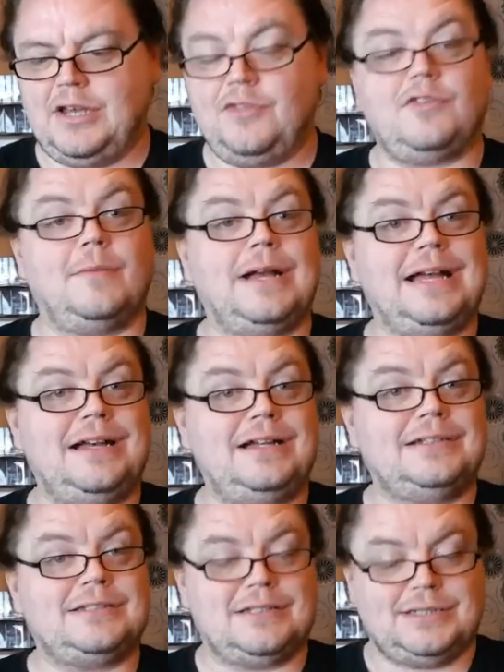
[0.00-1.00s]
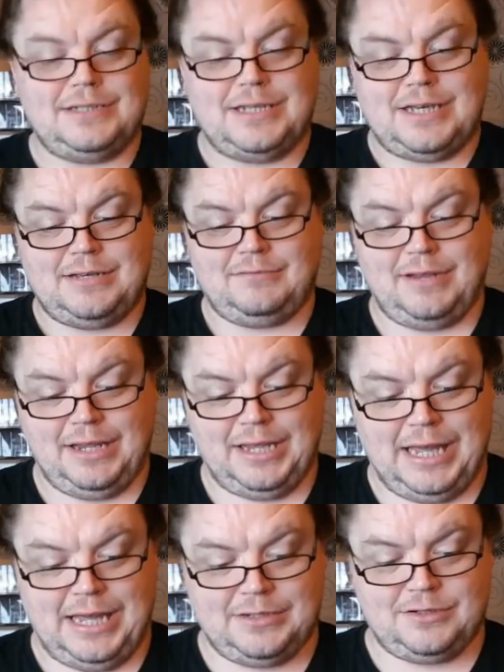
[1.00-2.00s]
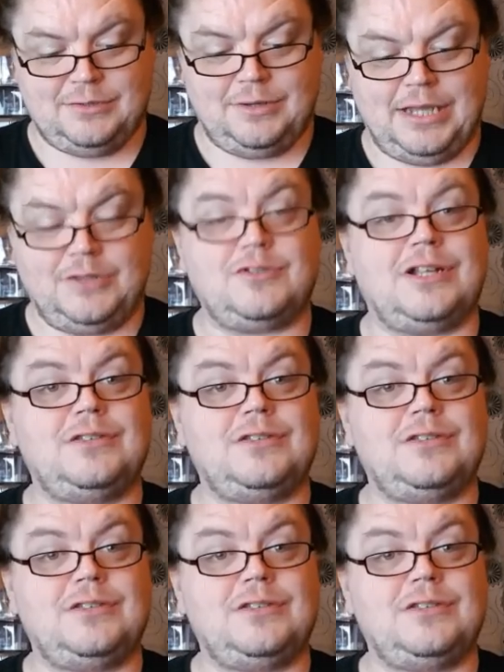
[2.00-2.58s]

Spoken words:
throw my hat into the ring and do a